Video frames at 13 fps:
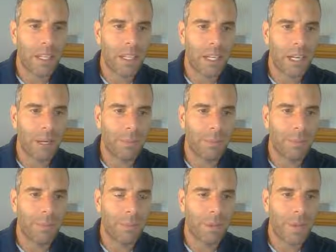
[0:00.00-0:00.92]
And
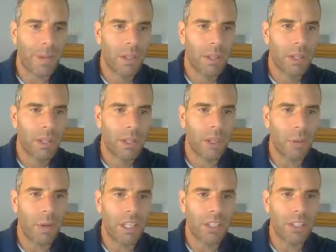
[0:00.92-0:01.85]
the
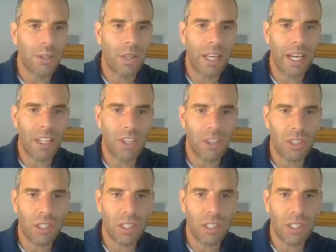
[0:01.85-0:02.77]
way you do that is
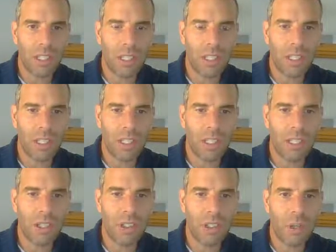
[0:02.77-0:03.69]

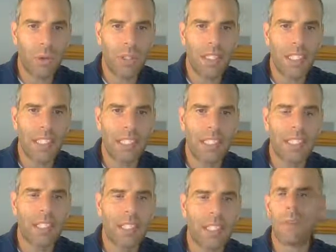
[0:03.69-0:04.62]
you don't
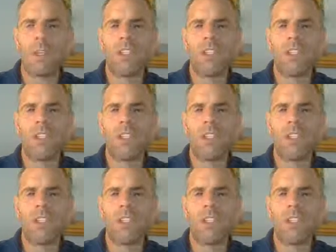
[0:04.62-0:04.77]
delete,